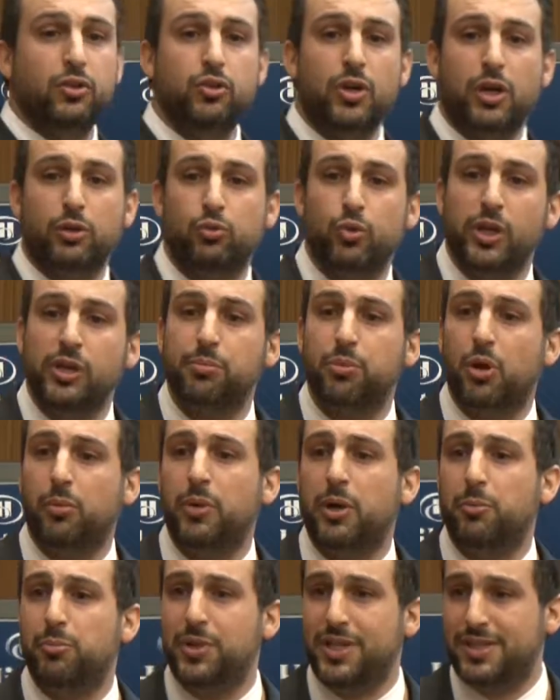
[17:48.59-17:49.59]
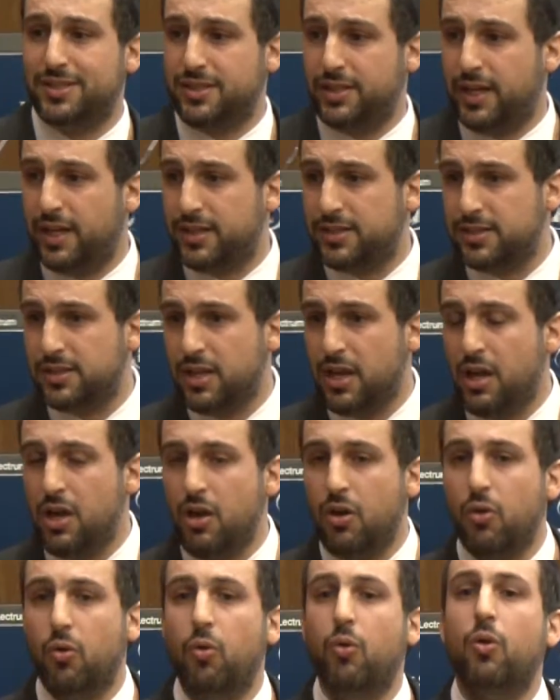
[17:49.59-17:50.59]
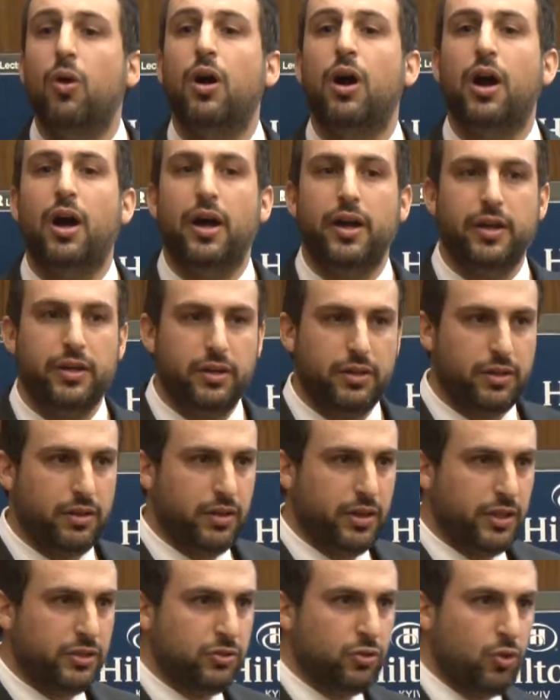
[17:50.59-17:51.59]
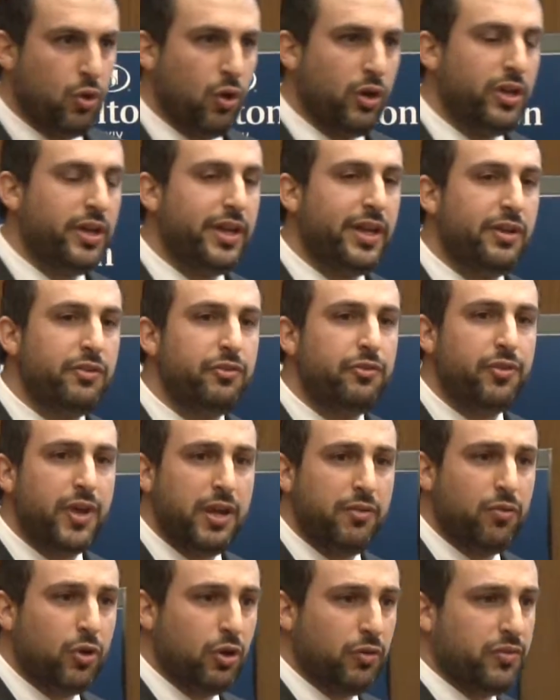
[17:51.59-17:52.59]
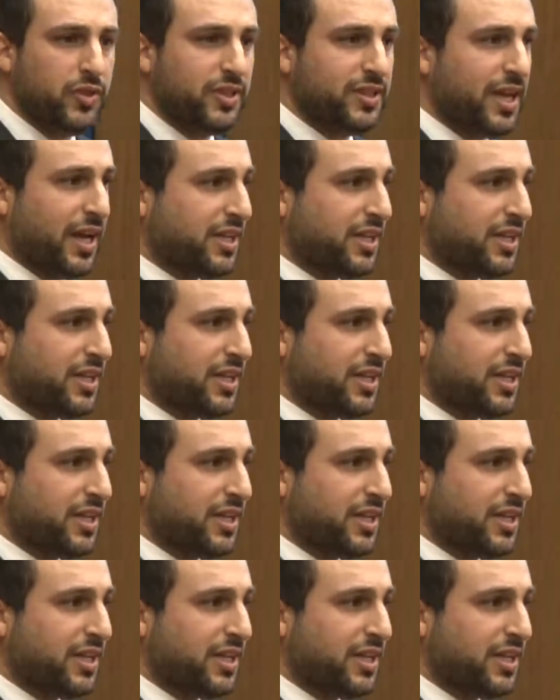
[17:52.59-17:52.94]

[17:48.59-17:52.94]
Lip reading: you are doing proper business, it ruled in favor of the